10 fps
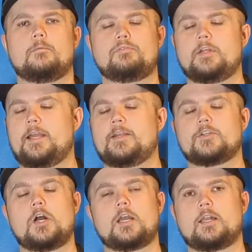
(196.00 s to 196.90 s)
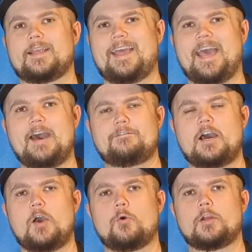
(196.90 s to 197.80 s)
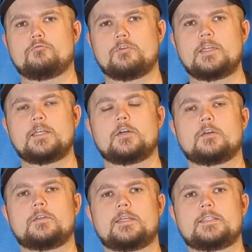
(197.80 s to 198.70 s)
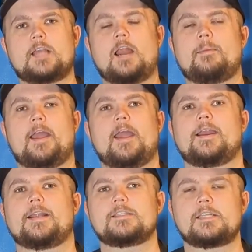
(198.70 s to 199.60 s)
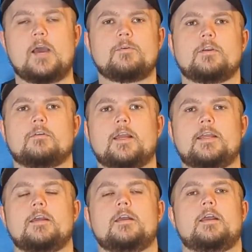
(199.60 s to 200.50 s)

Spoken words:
of playing, you're talking like a half hour, it really hurt the inside of my hand, and it sounded great,